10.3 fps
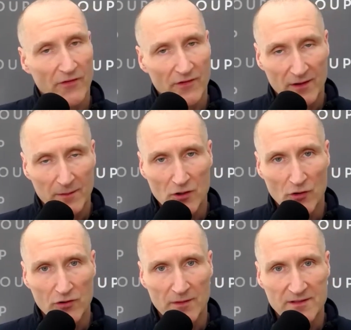There are going to be
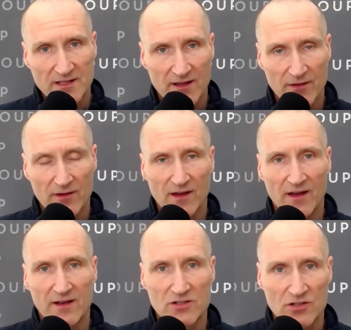no humans on the
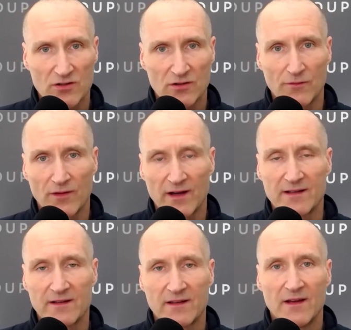initial
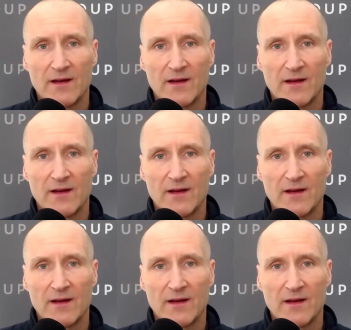flight,